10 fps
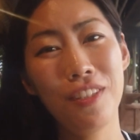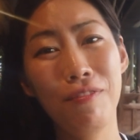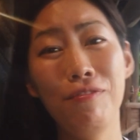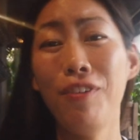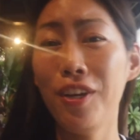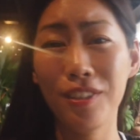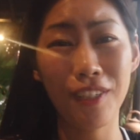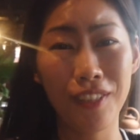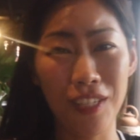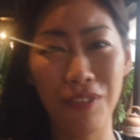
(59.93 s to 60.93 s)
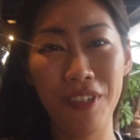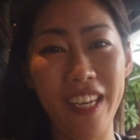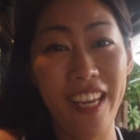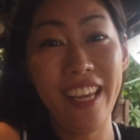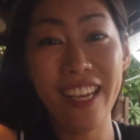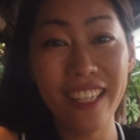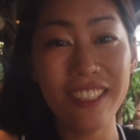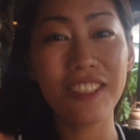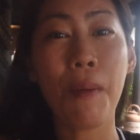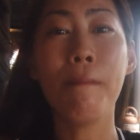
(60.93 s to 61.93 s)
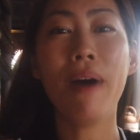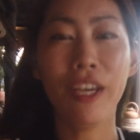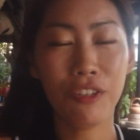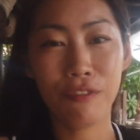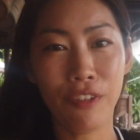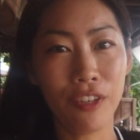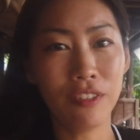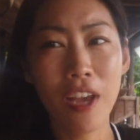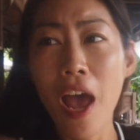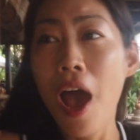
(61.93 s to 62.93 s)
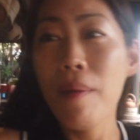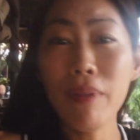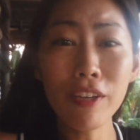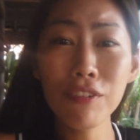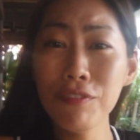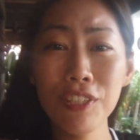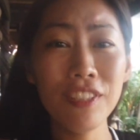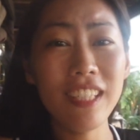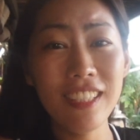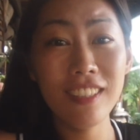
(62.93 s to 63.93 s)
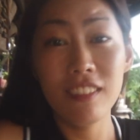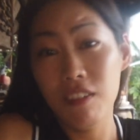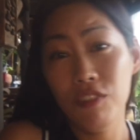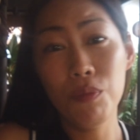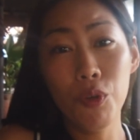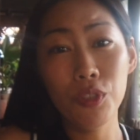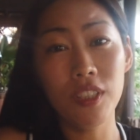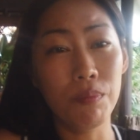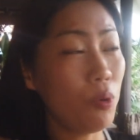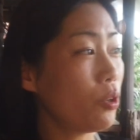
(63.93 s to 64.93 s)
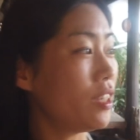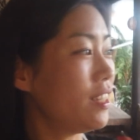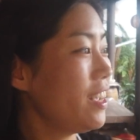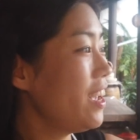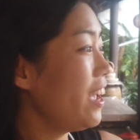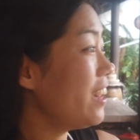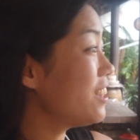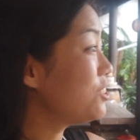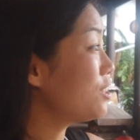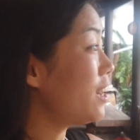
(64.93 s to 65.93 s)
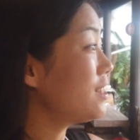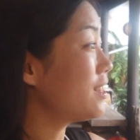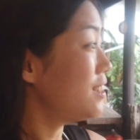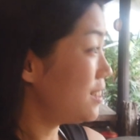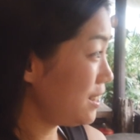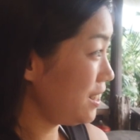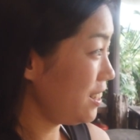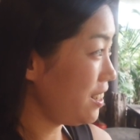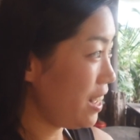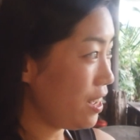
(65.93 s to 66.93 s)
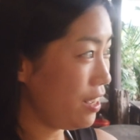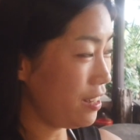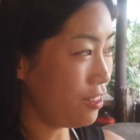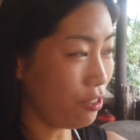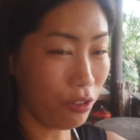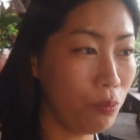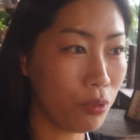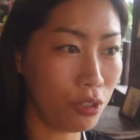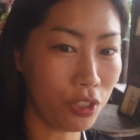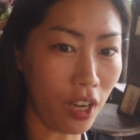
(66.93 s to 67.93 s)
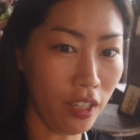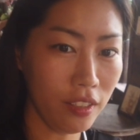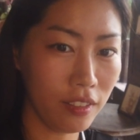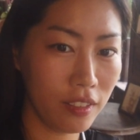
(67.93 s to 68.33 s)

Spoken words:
the first accessory is the microphone. Microphone is the most important, and as you guys can see in the GoPro shot,